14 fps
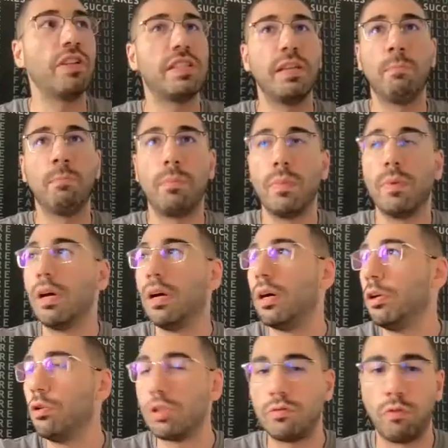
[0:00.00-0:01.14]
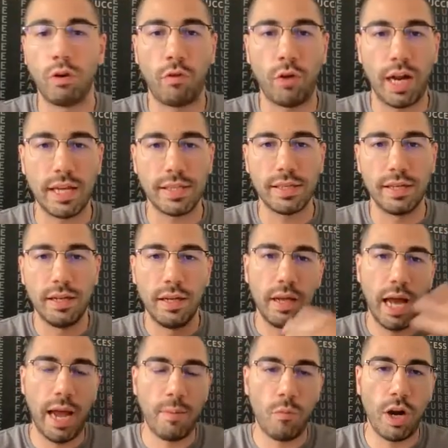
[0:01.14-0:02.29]
it's useful for us,
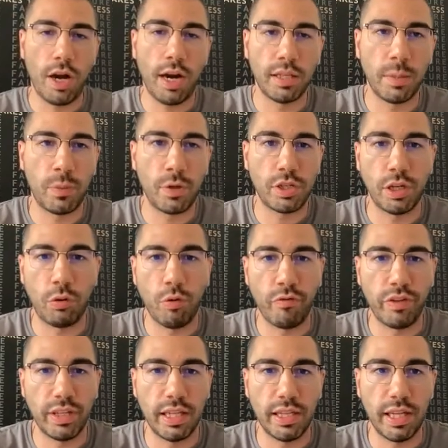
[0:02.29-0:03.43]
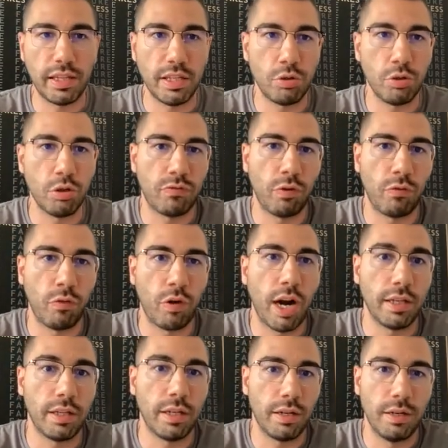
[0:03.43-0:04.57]
I'm 100% confident that it's useful for
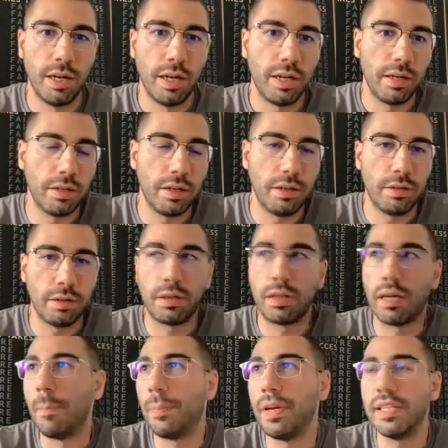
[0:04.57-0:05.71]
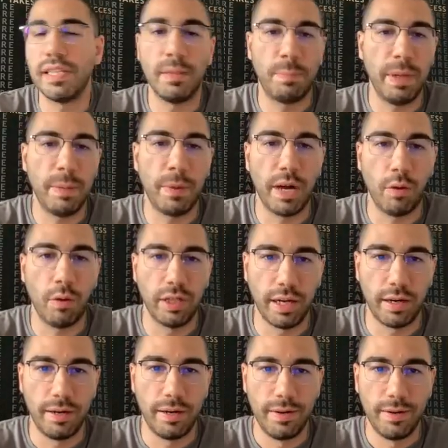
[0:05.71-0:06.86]
other companies and people out there.